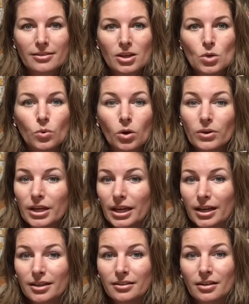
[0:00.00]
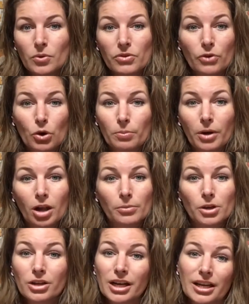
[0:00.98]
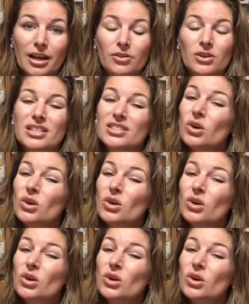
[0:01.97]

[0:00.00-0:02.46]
that you won't get with photopolymer or any others.